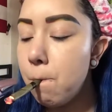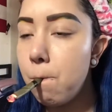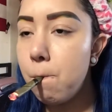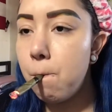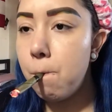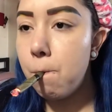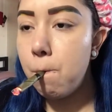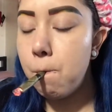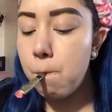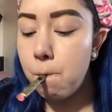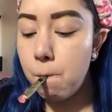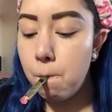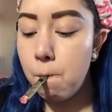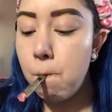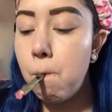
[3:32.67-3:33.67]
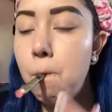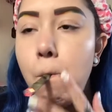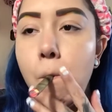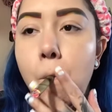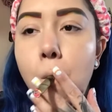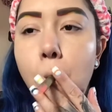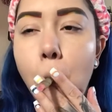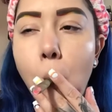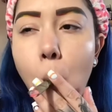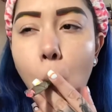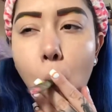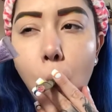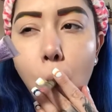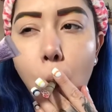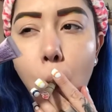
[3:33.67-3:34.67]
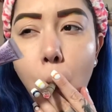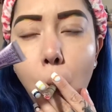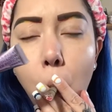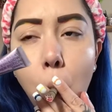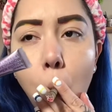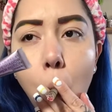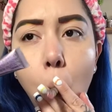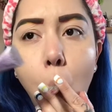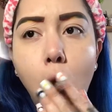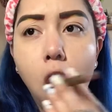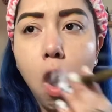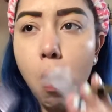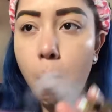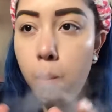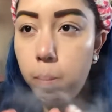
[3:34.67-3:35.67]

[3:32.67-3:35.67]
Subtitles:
I'm going to be taking some eyeshadow primer.